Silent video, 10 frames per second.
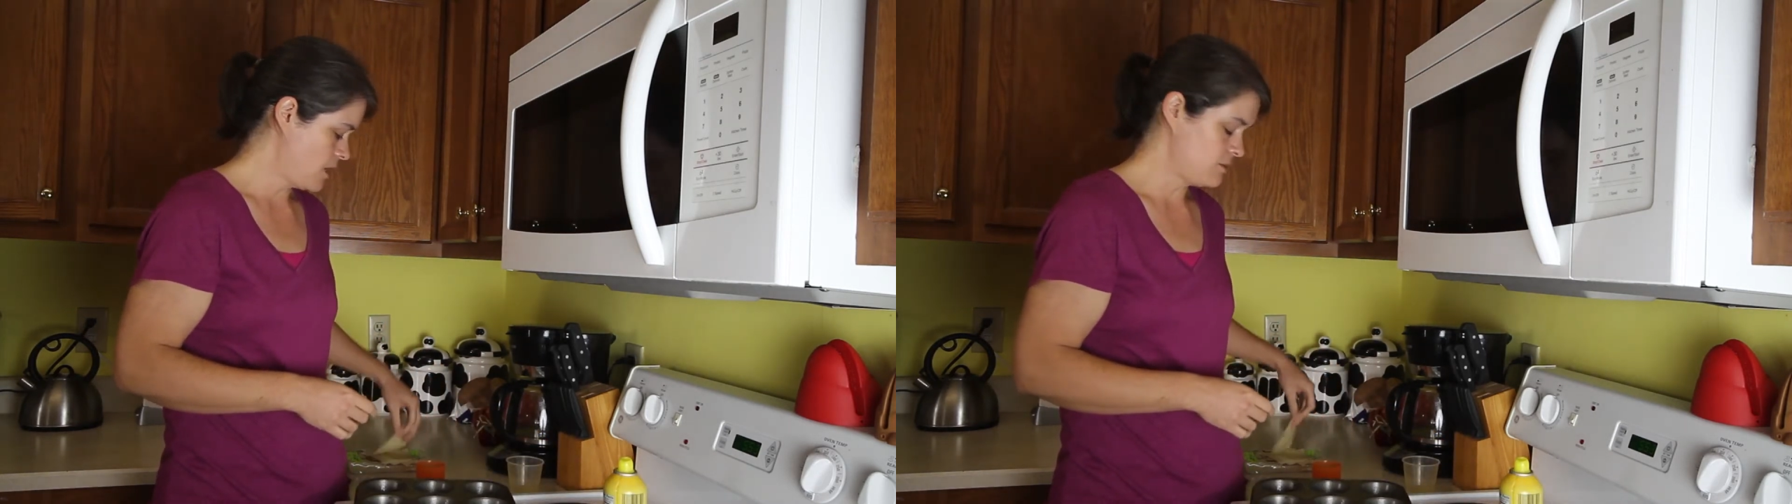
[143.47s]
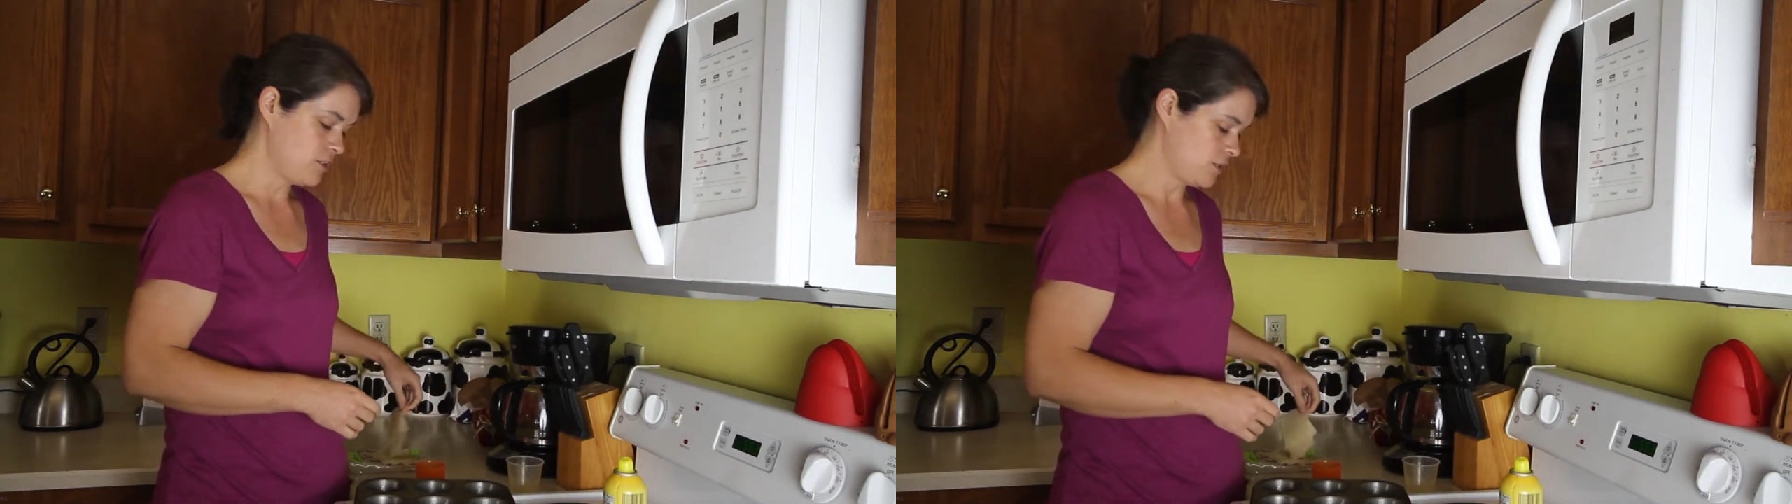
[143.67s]

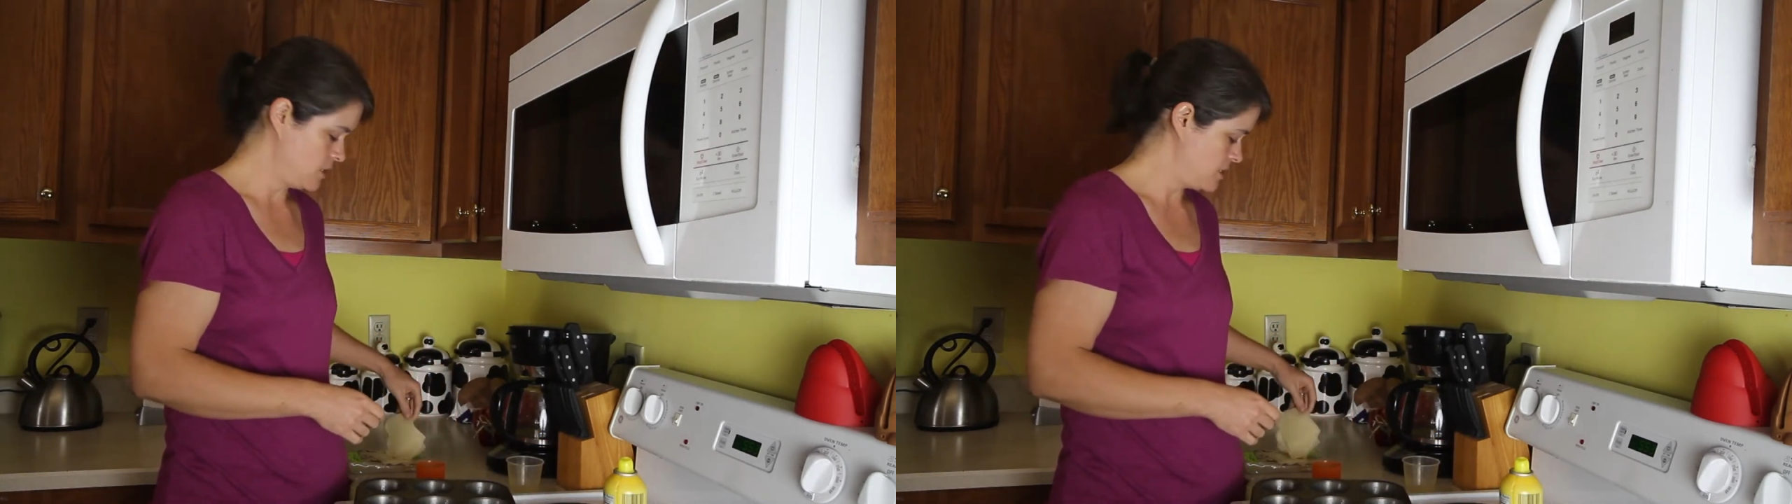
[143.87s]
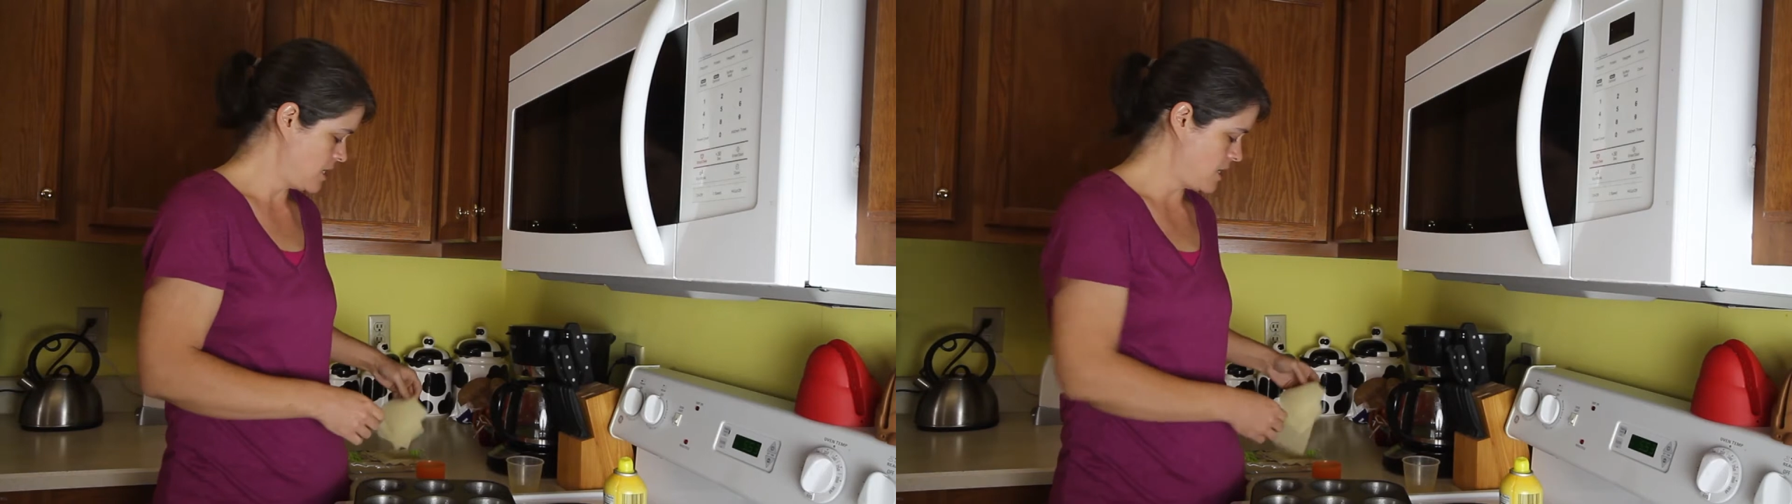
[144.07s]
And then you're
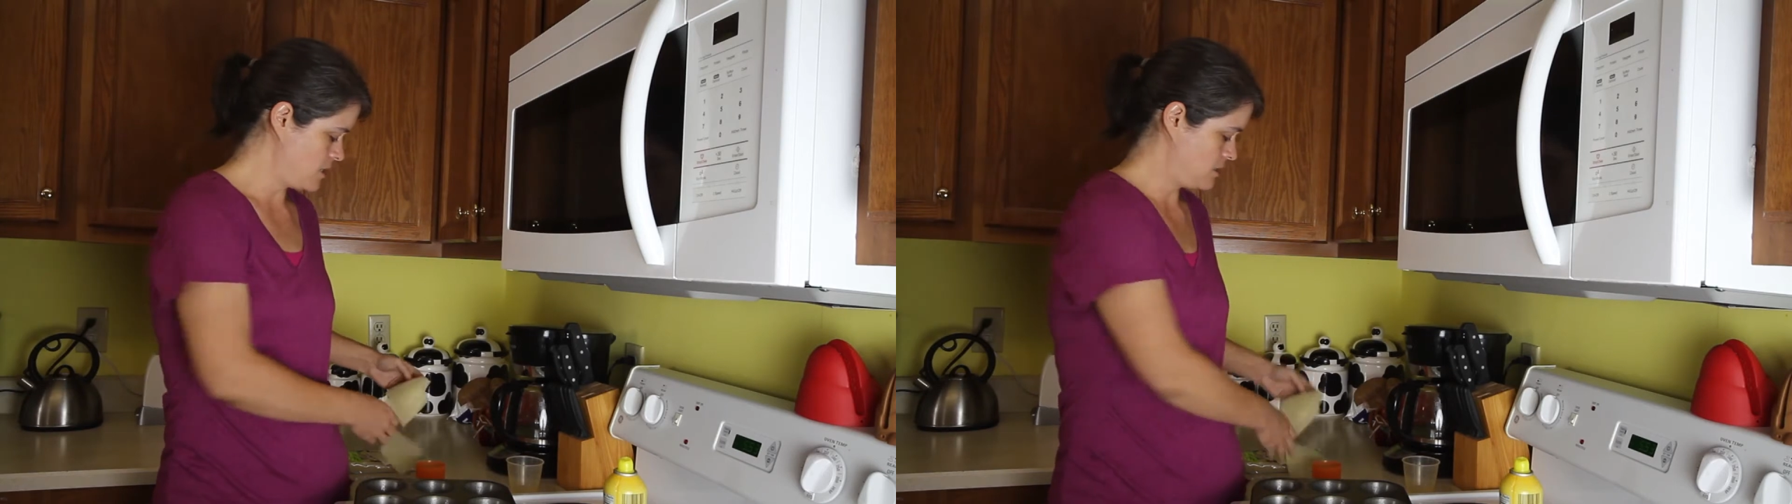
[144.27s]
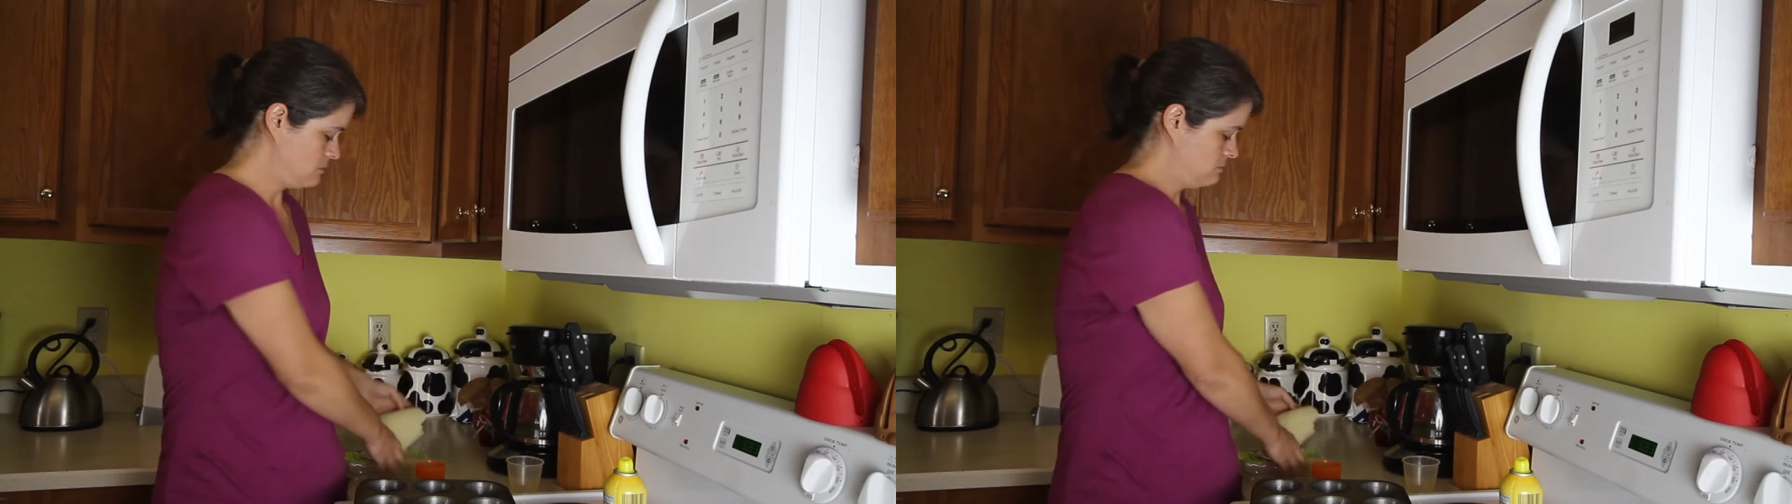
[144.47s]
gonna take